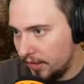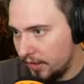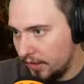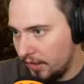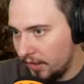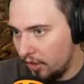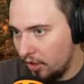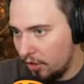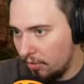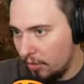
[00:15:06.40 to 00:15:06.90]

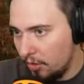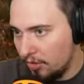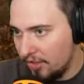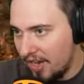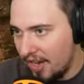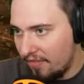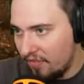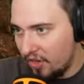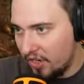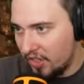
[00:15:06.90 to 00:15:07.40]
In almost
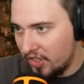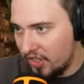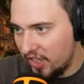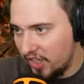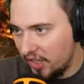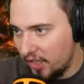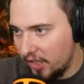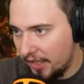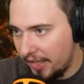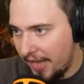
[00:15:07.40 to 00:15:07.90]
every
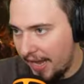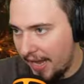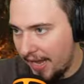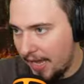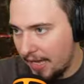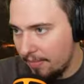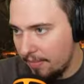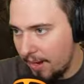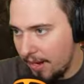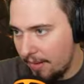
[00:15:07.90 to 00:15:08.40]
single
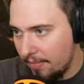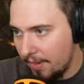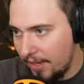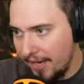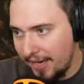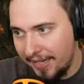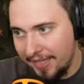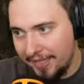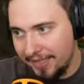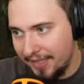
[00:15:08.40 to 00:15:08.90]
game, I'm
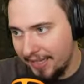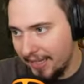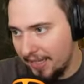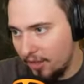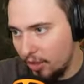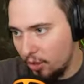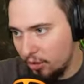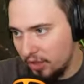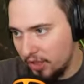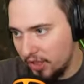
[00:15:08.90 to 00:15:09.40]
like, yeah, those